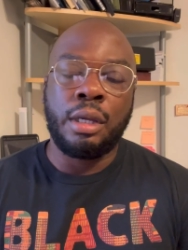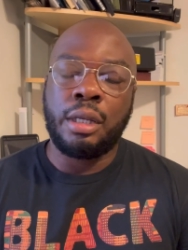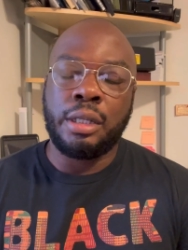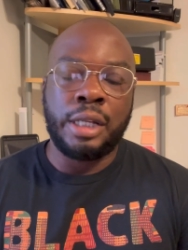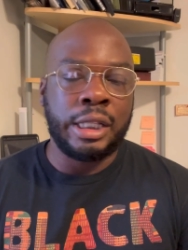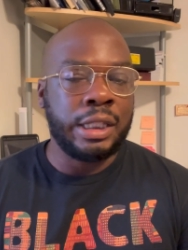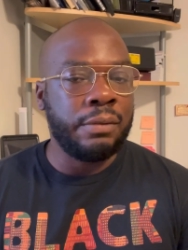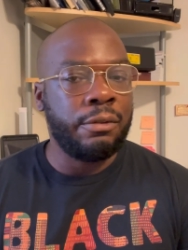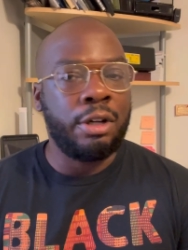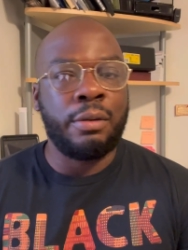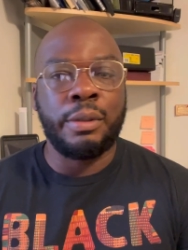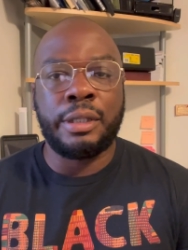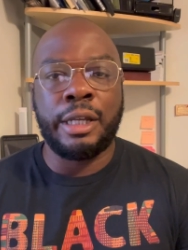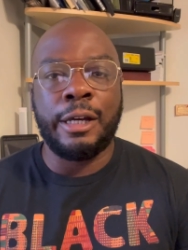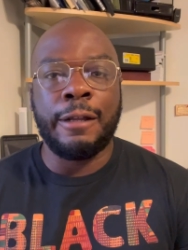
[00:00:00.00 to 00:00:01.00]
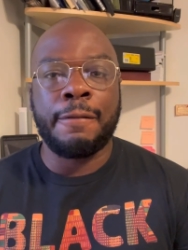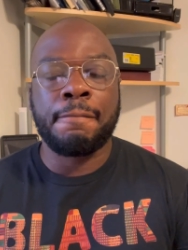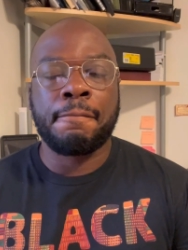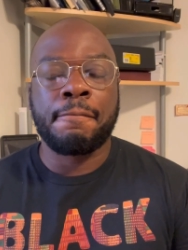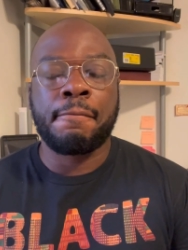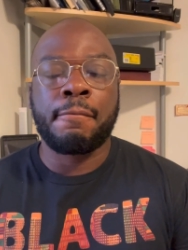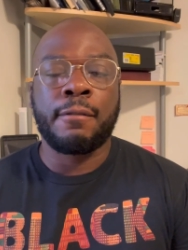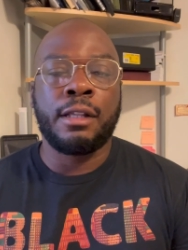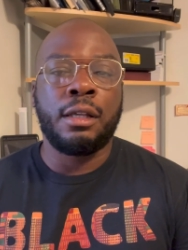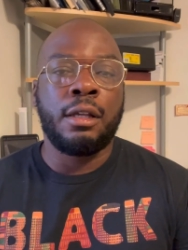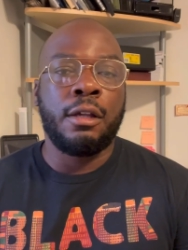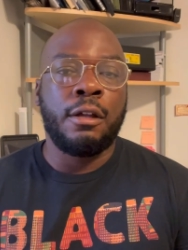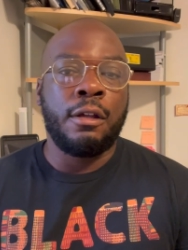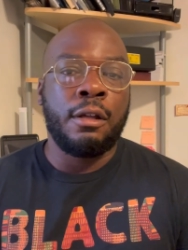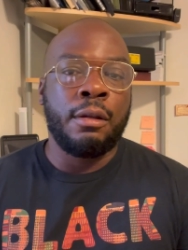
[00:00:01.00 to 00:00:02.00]
Nothing wrong with that.
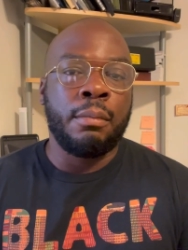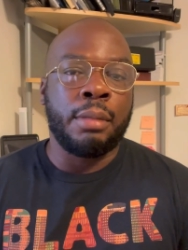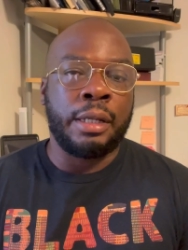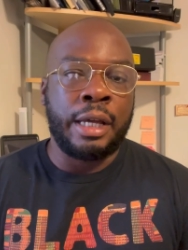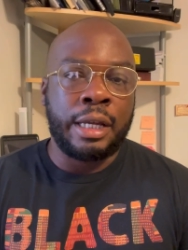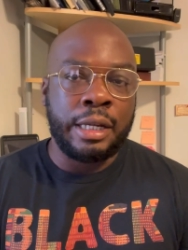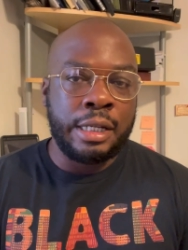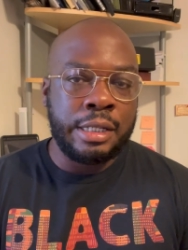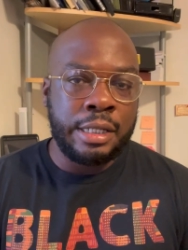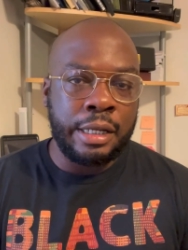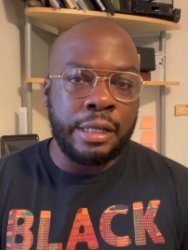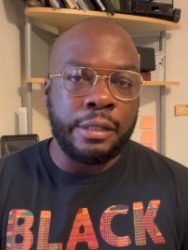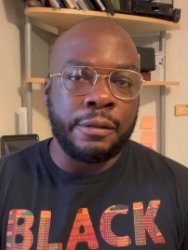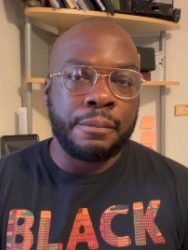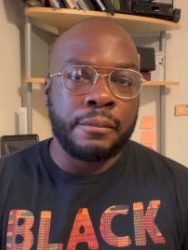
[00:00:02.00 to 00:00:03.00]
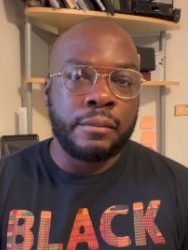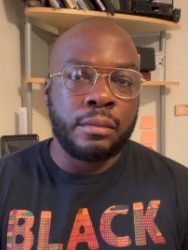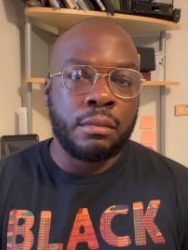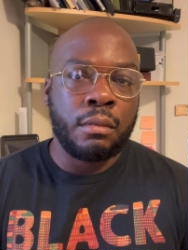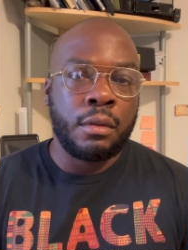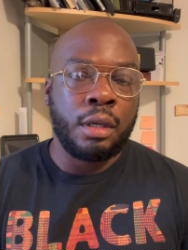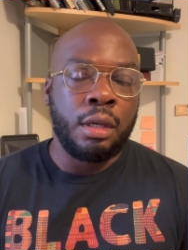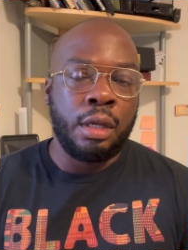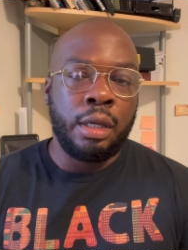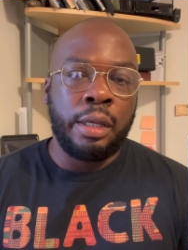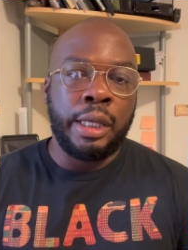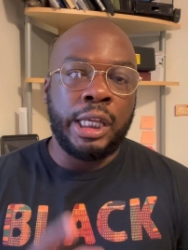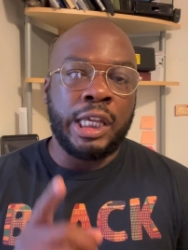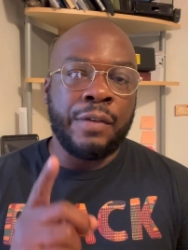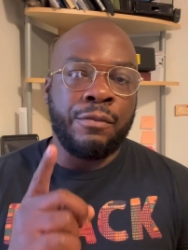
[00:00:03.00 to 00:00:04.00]
But like I say,
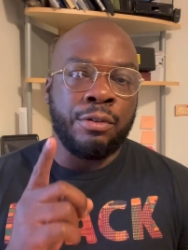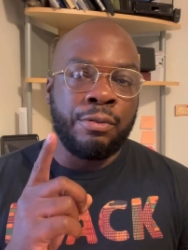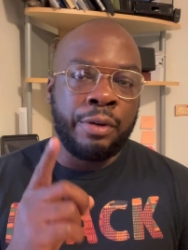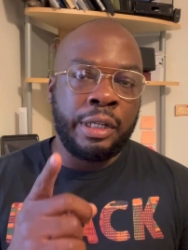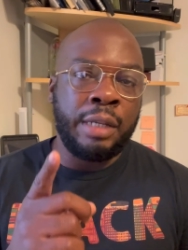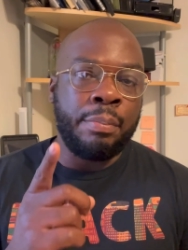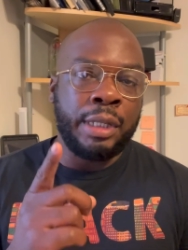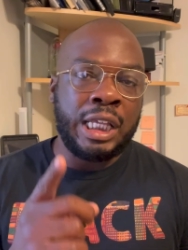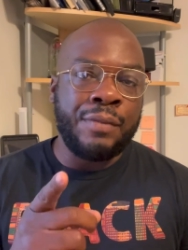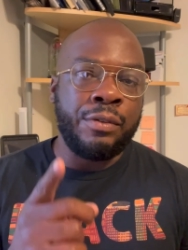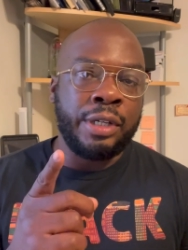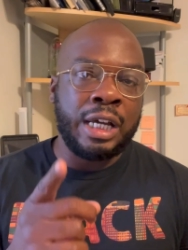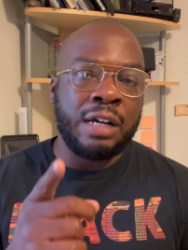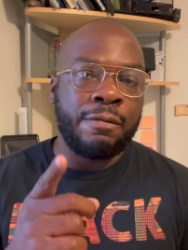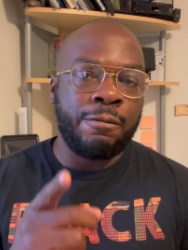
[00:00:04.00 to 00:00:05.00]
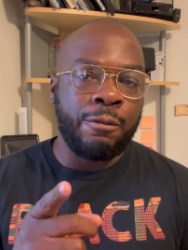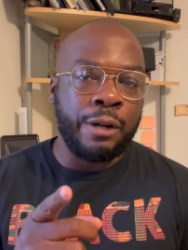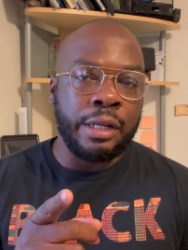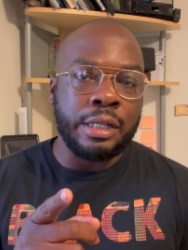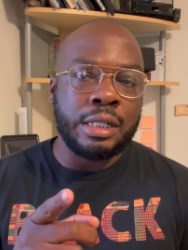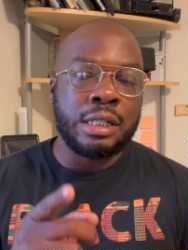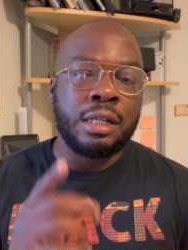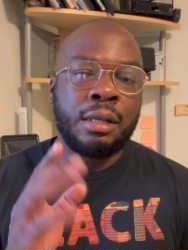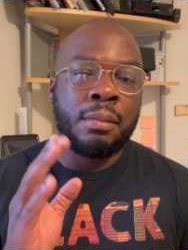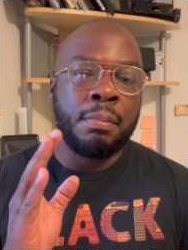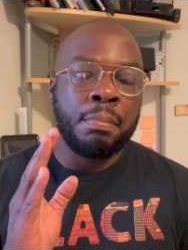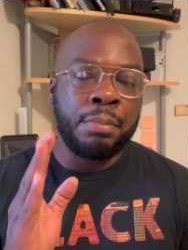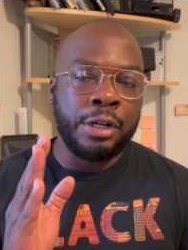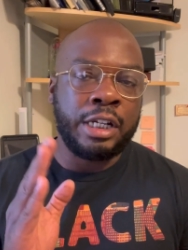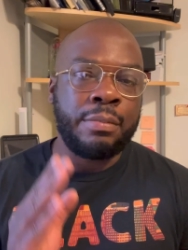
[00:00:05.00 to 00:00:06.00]
if you really believe you got friends,
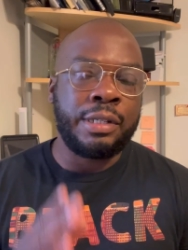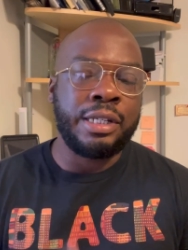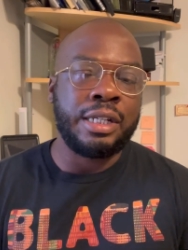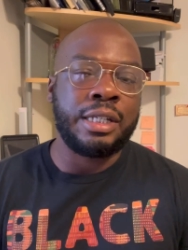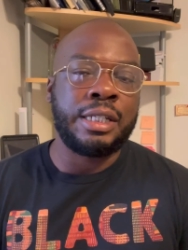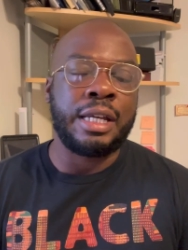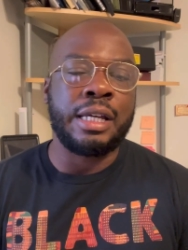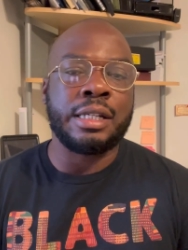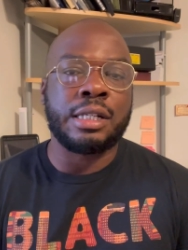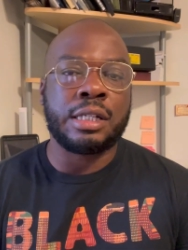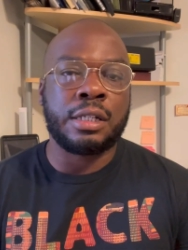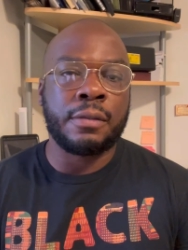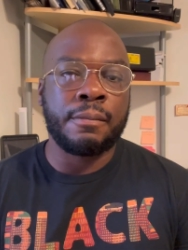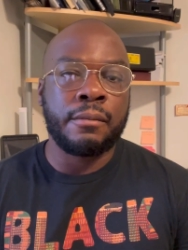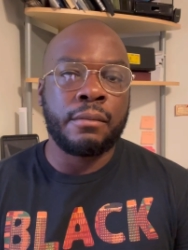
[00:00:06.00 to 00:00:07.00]
put them to the test.